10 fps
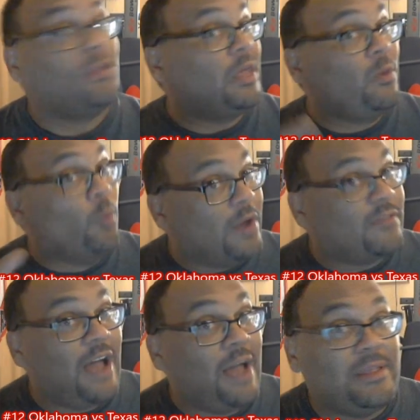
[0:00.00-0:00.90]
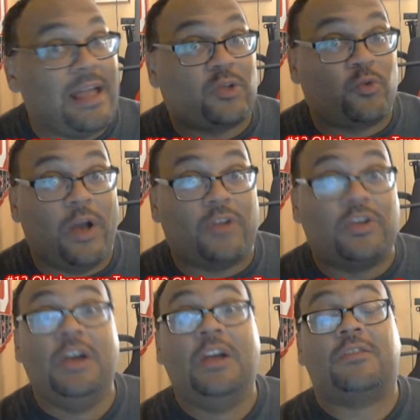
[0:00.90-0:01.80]
And only one time in that stretch
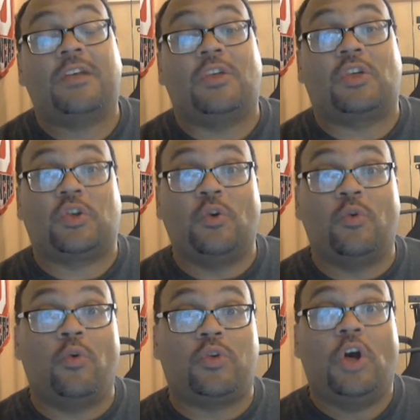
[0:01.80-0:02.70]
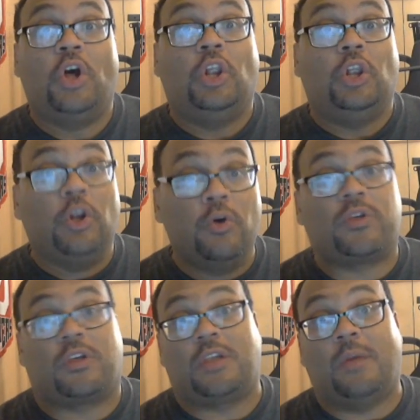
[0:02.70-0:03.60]
did the Sooners
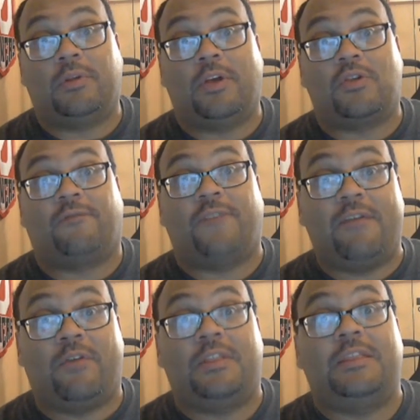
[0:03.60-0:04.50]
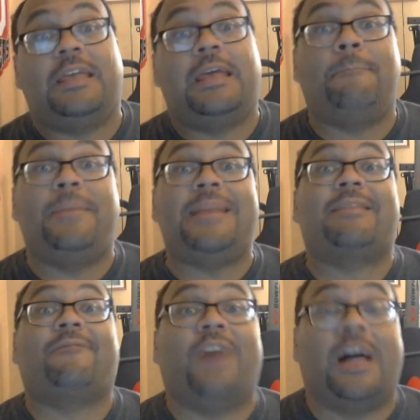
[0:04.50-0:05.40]
lose as a double-digit favorite and then get beat
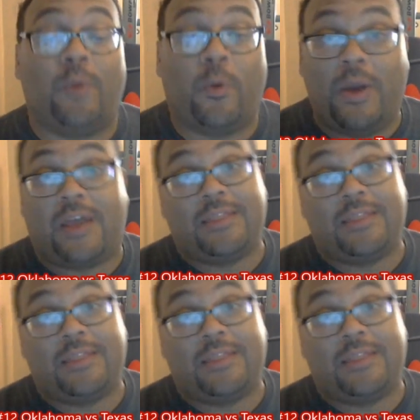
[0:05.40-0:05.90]
the following week.